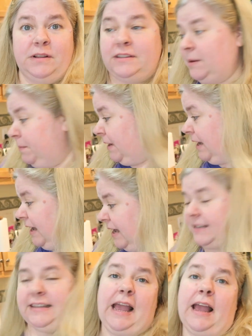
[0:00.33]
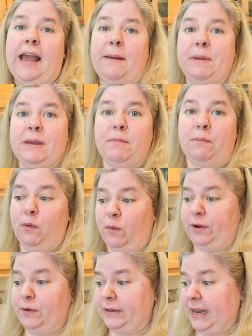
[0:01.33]
What's up guys? Happy
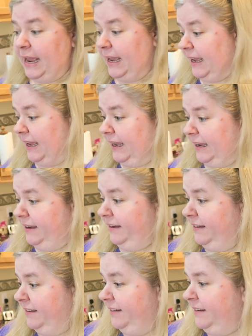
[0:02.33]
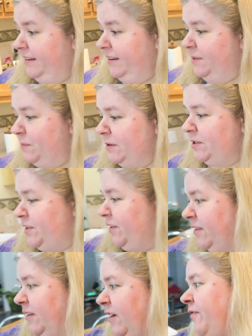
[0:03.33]
Memorial Day. Oh, We're
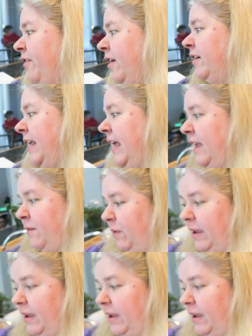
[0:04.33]
starting off our day